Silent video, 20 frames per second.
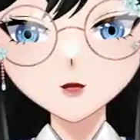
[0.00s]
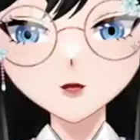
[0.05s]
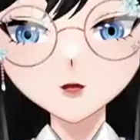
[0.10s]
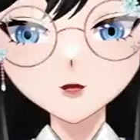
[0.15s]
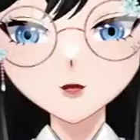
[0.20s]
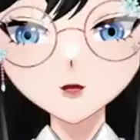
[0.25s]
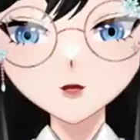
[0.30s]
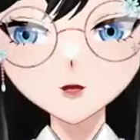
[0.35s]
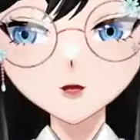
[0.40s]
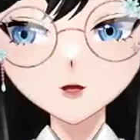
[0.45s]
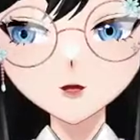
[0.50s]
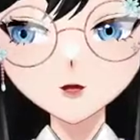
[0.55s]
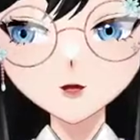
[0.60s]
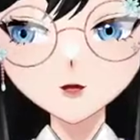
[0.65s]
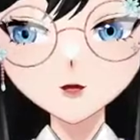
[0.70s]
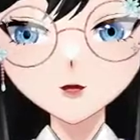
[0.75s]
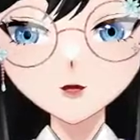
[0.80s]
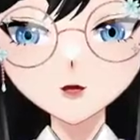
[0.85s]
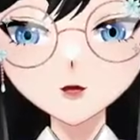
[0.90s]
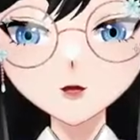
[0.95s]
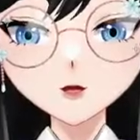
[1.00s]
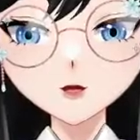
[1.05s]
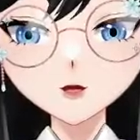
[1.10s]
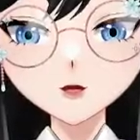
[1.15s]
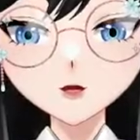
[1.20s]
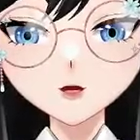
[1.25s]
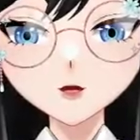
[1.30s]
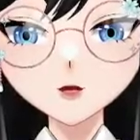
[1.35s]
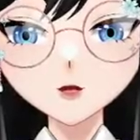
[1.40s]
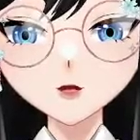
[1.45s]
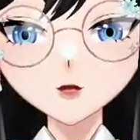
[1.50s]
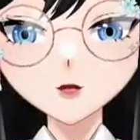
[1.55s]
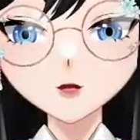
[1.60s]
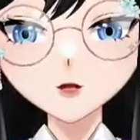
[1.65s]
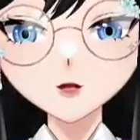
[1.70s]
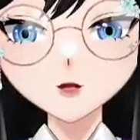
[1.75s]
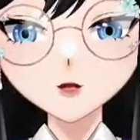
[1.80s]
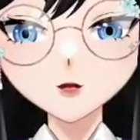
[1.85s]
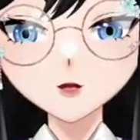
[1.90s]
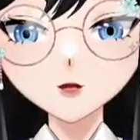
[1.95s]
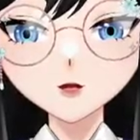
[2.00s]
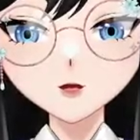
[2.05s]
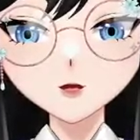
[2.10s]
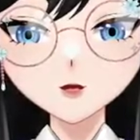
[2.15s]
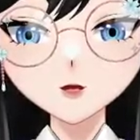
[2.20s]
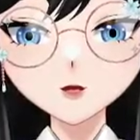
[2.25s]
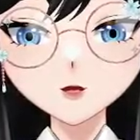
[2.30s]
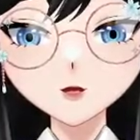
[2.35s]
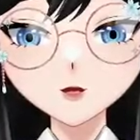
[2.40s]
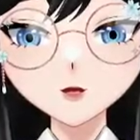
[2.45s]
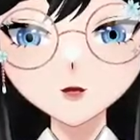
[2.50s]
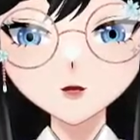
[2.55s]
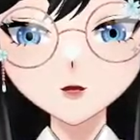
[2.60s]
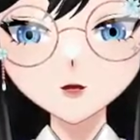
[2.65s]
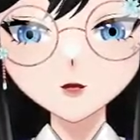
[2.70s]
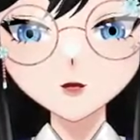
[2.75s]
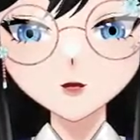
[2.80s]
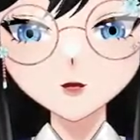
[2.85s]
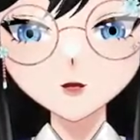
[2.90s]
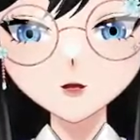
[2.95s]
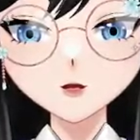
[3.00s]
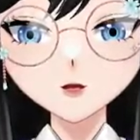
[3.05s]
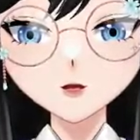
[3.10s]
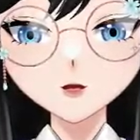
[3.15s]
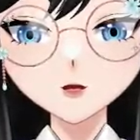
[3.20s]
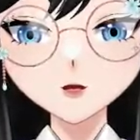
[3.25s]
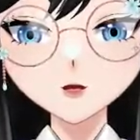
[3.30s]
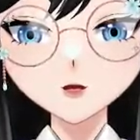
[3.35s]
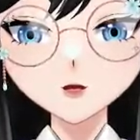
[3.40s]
One moment. Right,